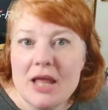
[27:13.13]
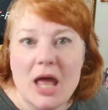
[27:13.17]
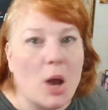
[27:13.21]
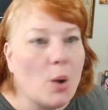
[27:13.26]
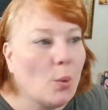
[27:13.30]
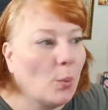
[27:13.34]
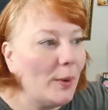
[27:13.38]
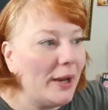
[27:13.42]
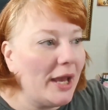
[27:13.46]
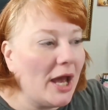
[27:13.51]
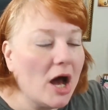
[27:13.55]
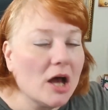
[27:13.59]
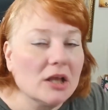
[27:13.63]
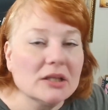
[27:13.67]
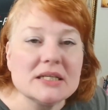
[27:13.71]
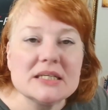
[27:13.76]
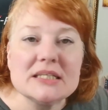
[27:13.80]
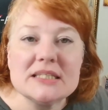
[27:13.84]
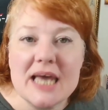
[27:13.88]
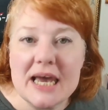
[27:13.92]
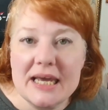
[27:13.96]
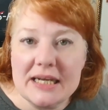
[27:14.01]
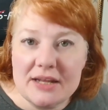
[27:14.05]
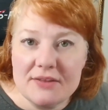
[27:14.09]
And we all
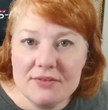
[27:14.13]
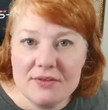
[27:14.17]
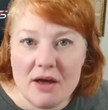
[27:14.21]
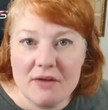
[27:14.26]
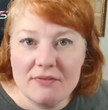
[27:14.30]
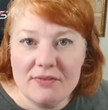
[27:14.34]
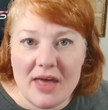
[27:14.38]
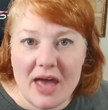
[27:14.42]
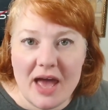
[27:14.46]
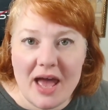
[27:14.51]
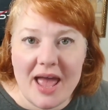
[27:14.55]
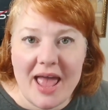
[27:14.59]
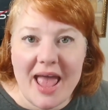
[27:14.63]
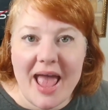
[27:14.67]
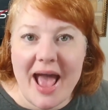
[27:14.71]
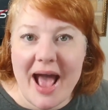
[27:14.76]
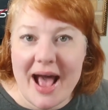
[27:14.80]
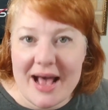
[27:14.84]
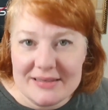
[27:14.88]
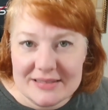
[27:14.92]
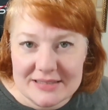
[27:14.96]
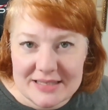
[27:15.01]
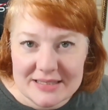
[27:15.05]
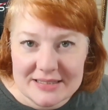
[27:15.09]
decided on that
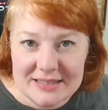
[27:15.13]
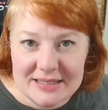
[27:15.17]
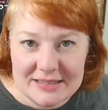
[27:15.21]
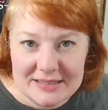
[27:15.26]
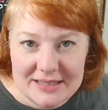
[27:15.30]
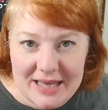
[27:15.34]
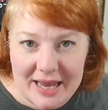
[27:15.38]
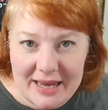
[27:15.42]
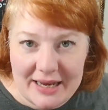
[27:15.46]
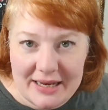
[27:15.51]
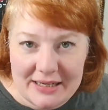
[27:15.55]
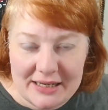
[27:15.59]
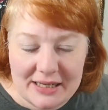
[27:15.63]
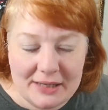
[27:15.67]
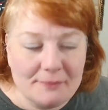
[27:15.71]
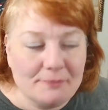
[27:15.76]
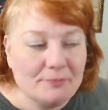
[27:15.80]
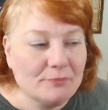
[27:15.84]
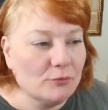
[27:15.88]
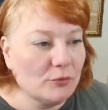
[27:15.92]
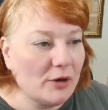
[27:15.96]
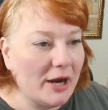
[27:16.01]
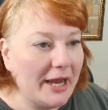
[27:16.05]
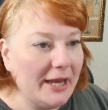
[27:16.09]
as a society,
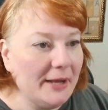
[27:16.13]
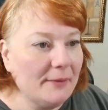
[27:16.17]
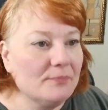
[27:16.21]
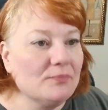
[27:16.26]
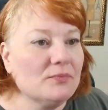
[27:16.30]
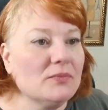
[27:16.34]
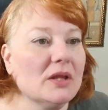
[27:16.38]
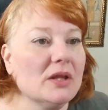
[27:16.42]
right?